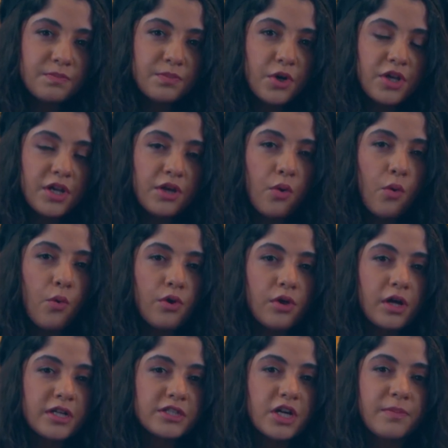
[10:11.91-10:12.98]
putting oil
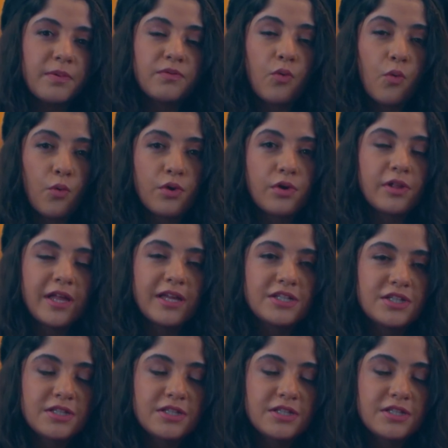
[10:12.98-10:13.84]
on top of oil and